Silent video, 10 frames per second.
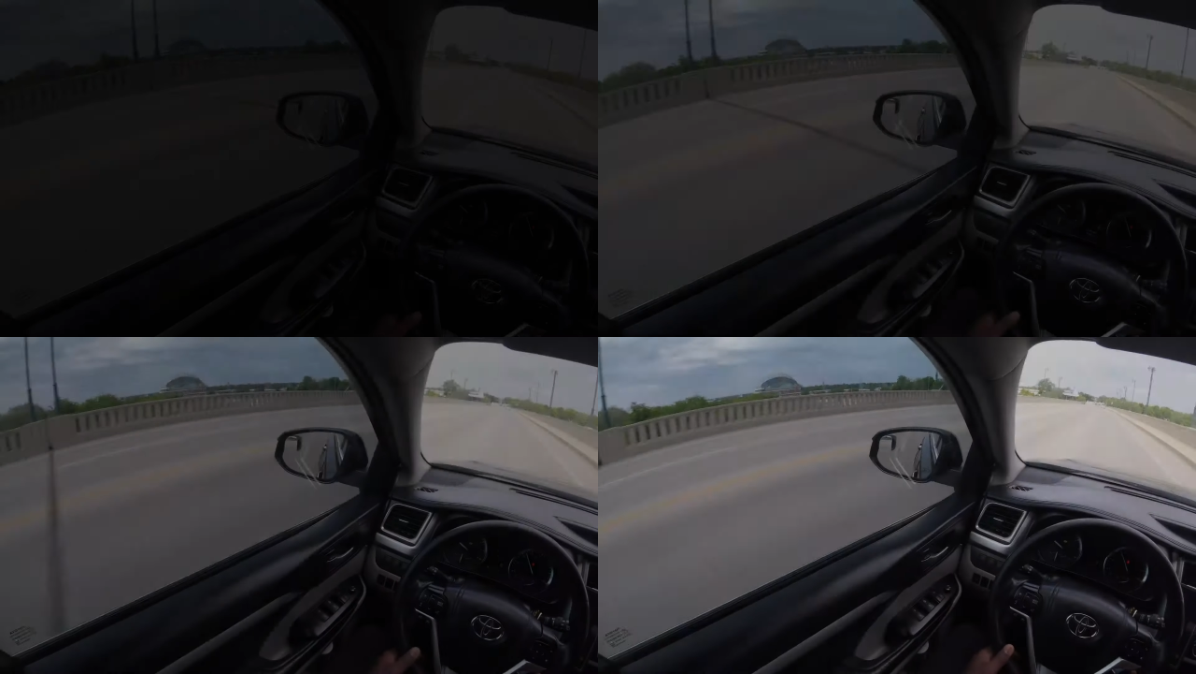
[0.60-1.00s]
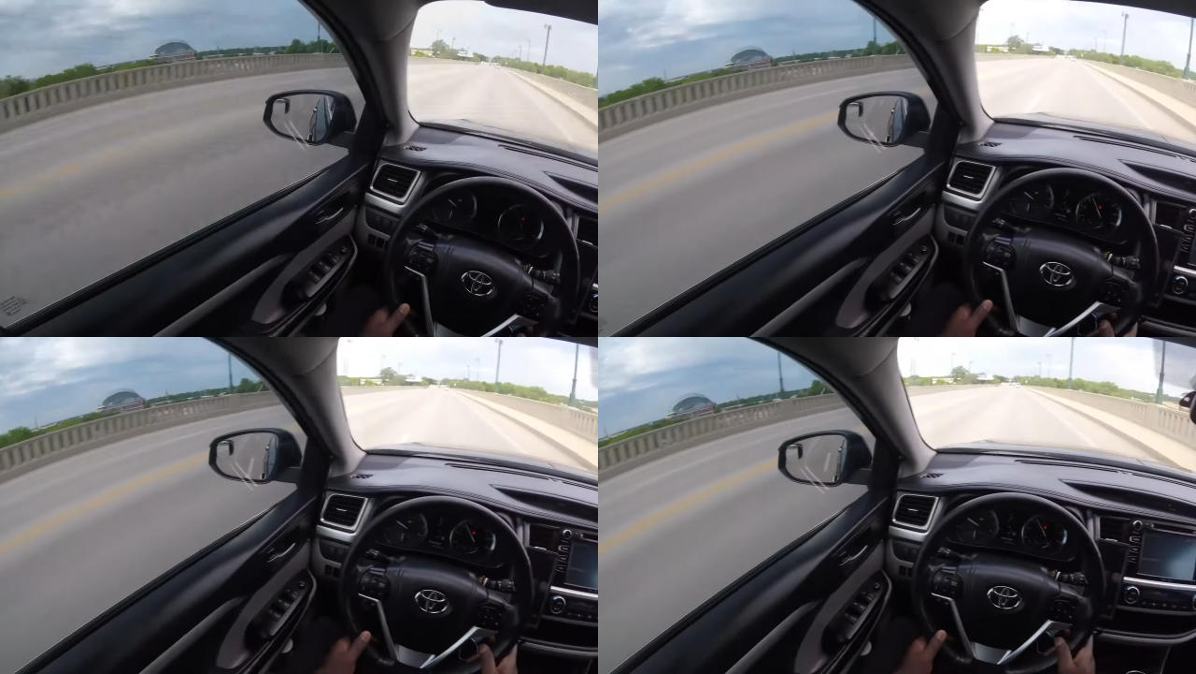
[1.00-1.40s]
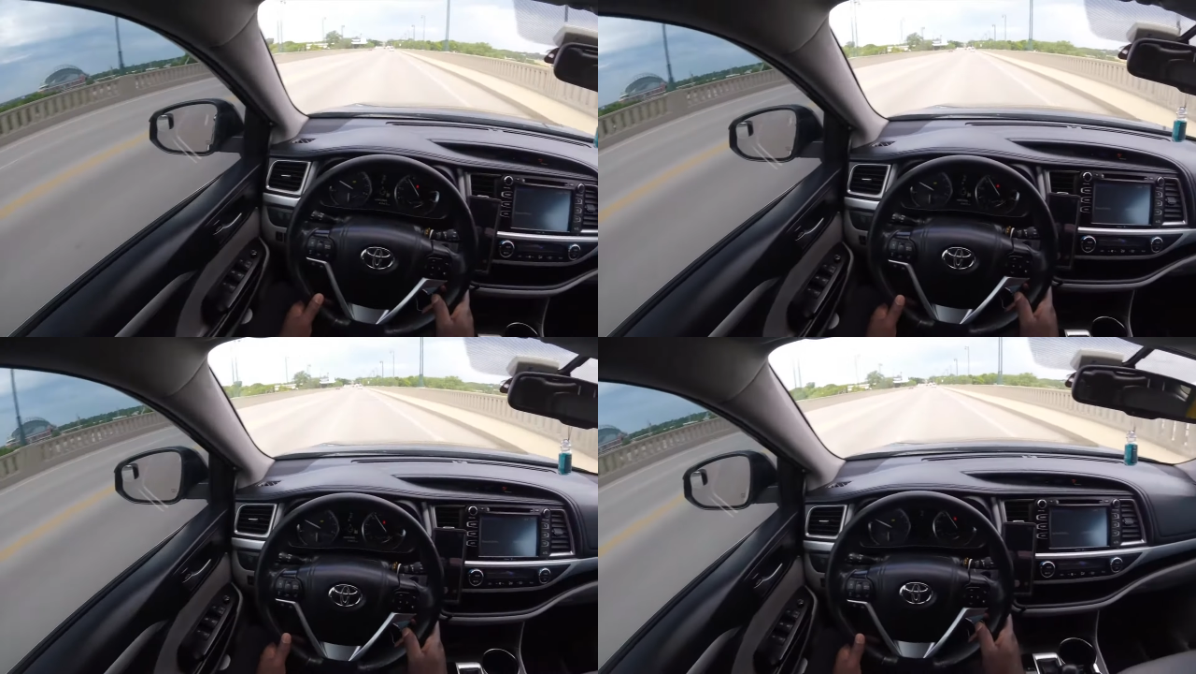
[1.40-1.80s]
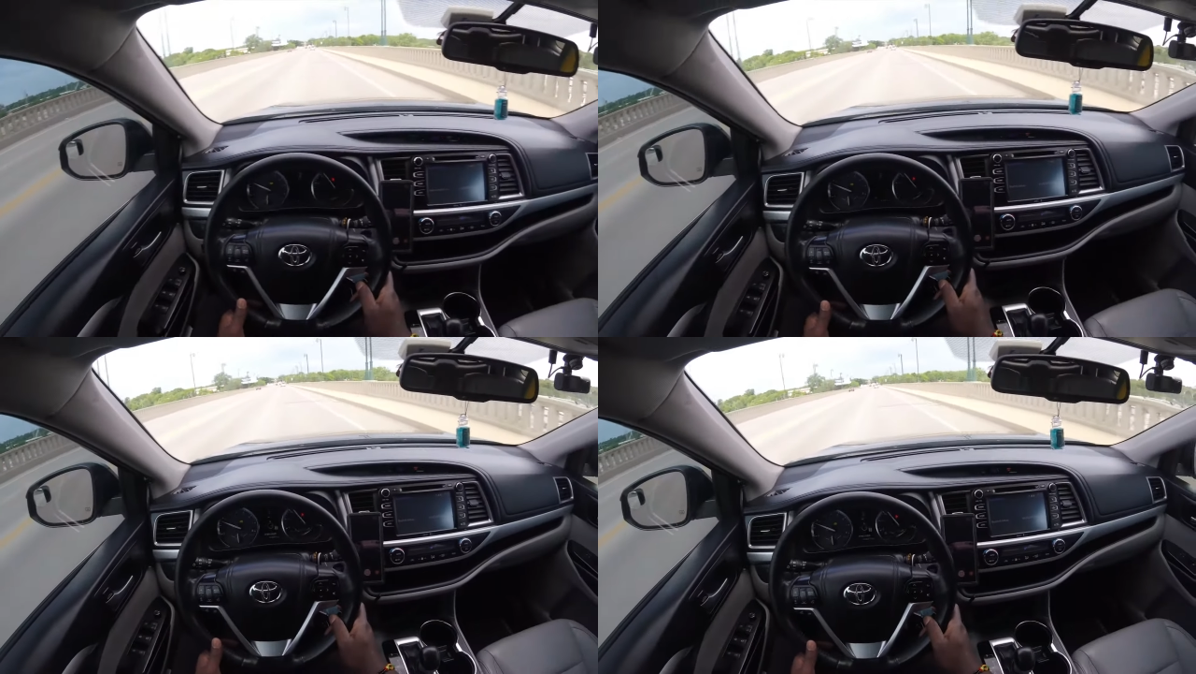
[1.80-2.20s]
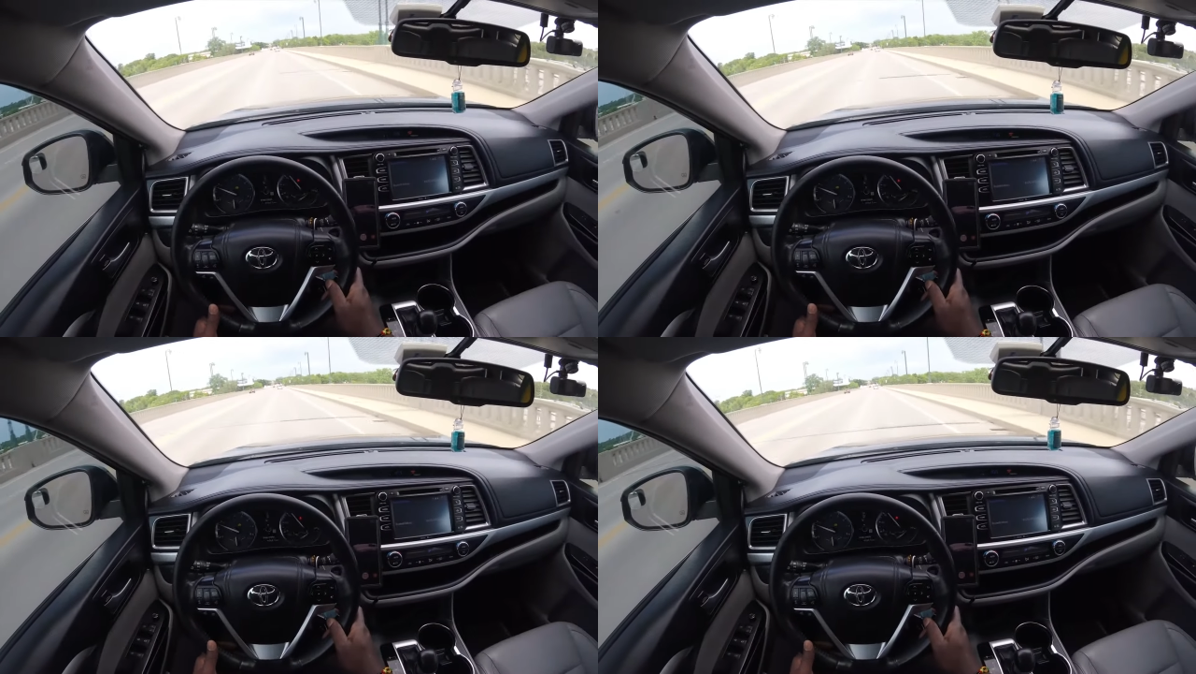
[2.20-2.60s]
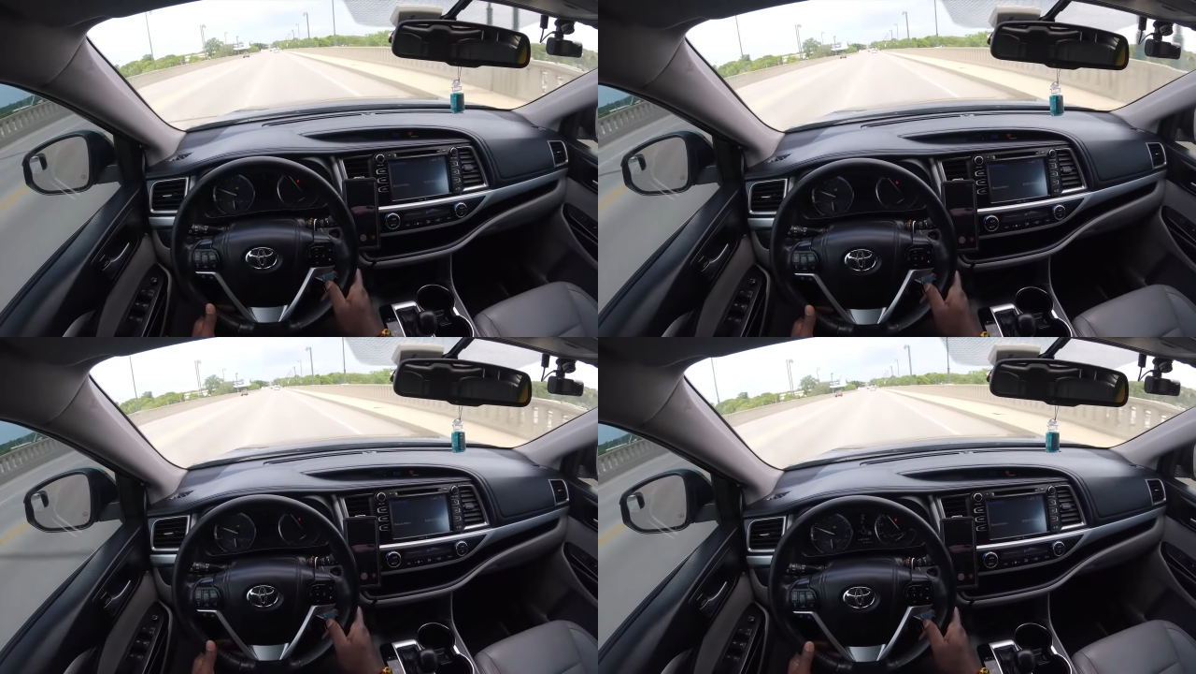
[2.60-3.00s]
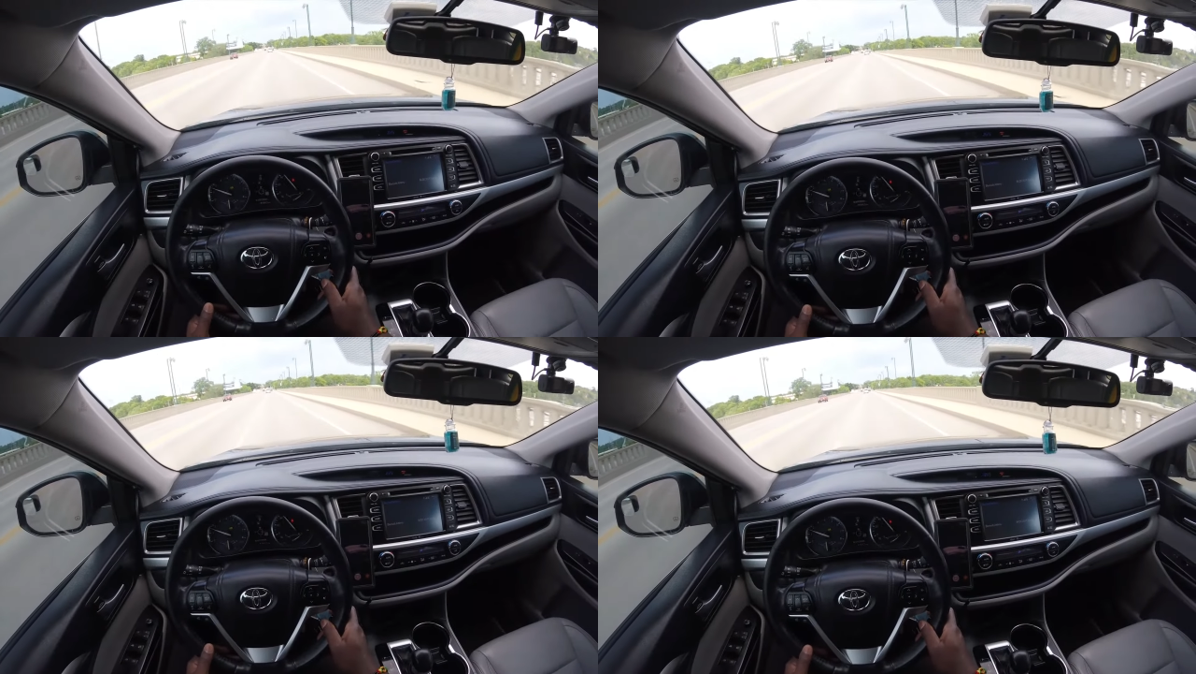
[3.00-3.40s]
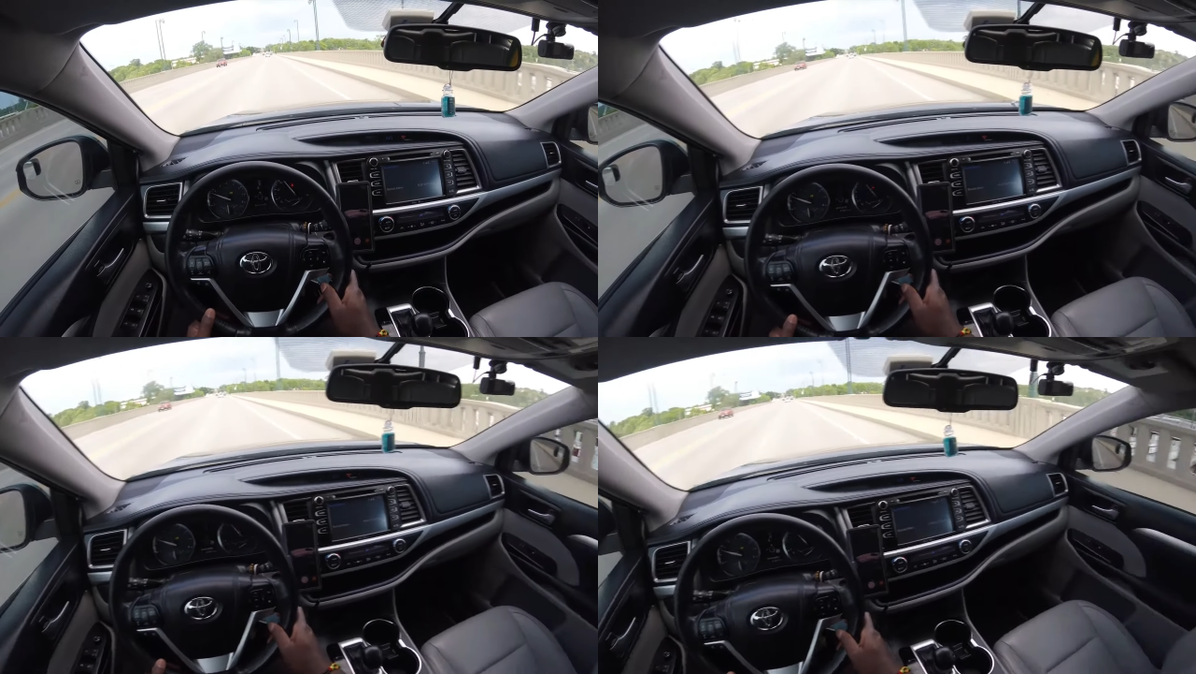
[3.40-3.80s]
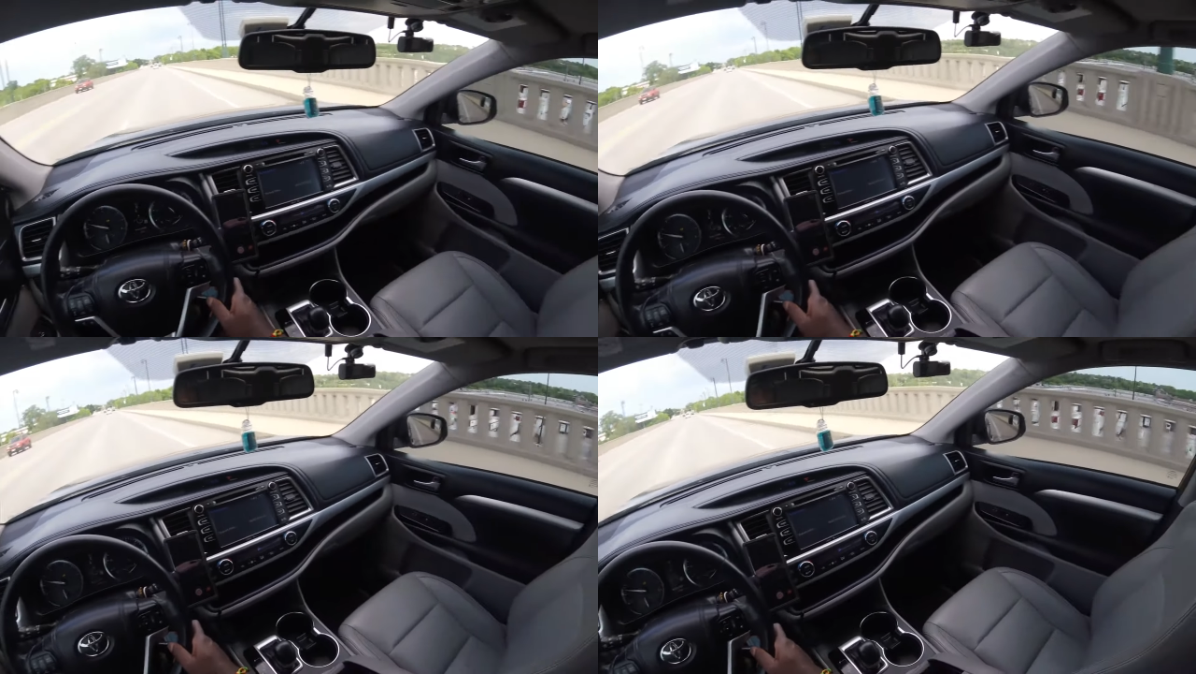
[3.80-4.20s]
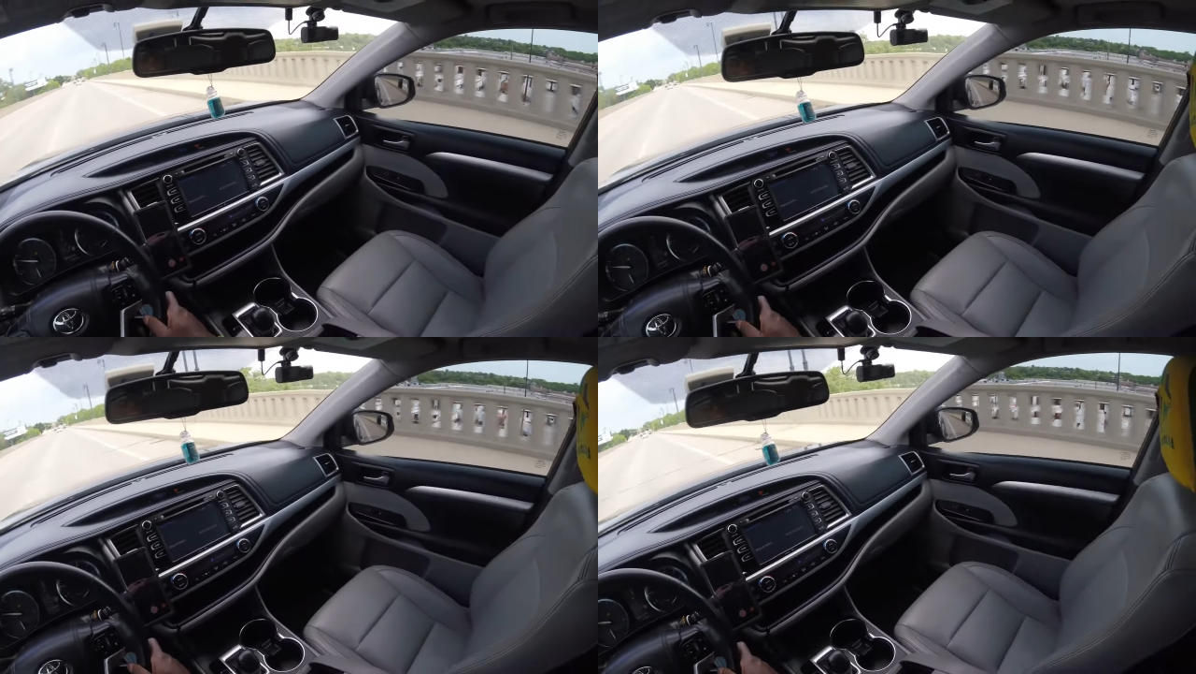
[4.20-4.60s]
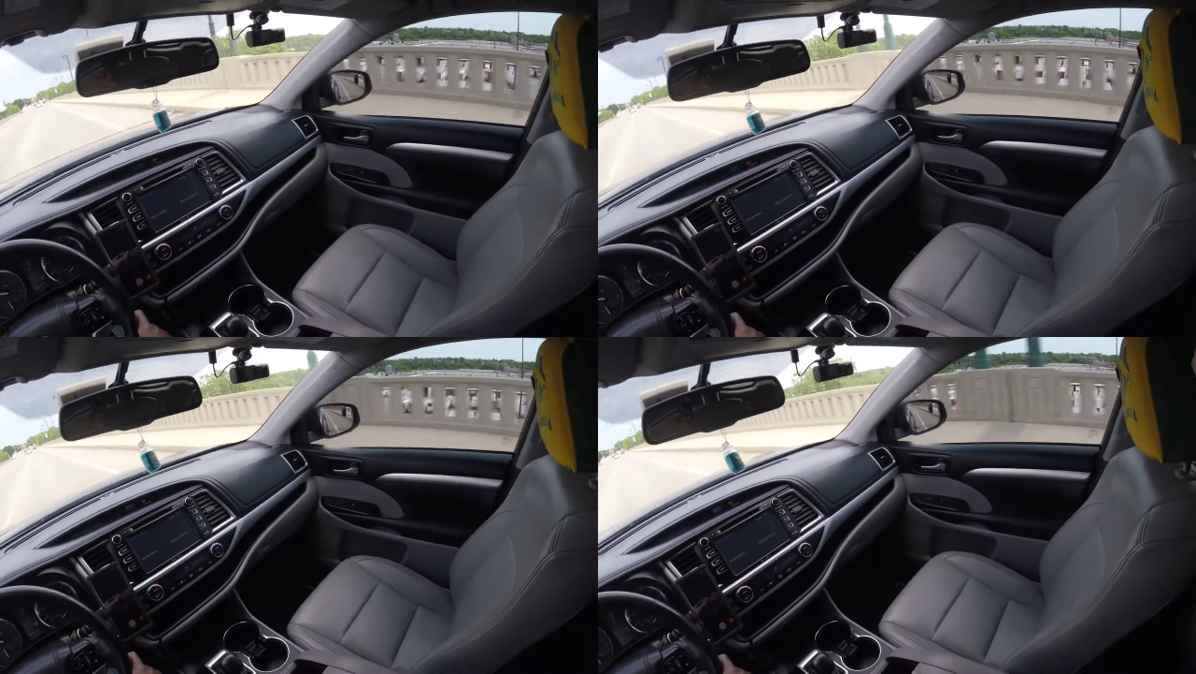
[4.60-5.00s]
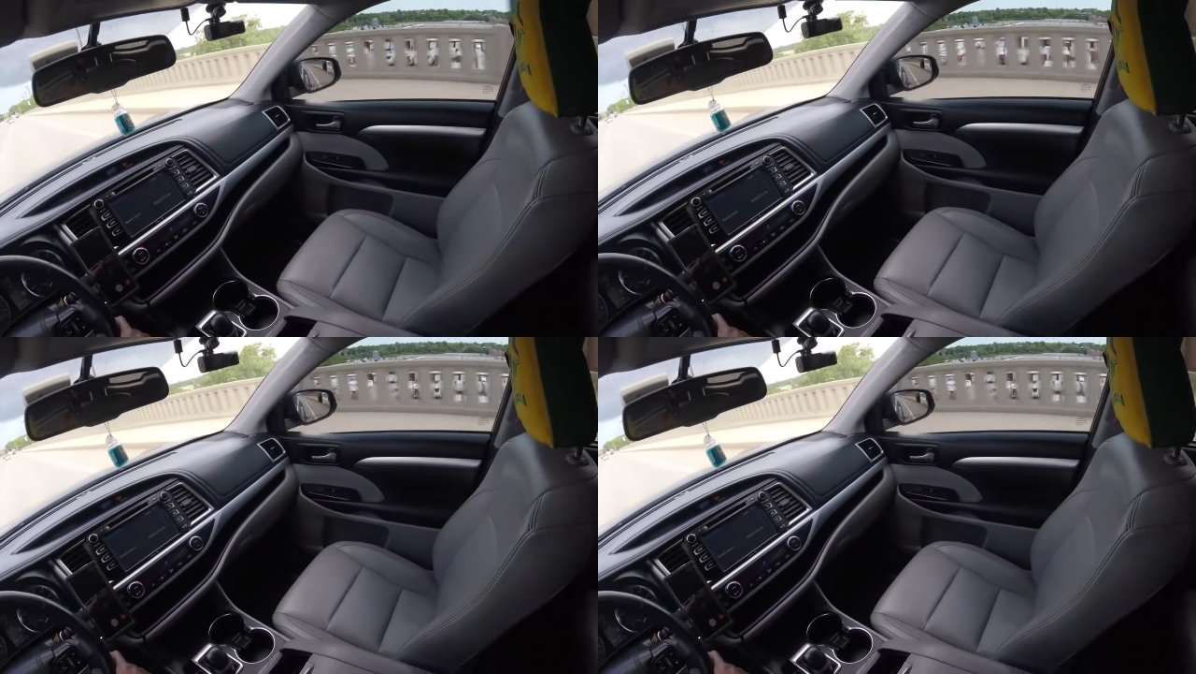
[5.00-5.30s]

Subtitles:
(no speaker visible)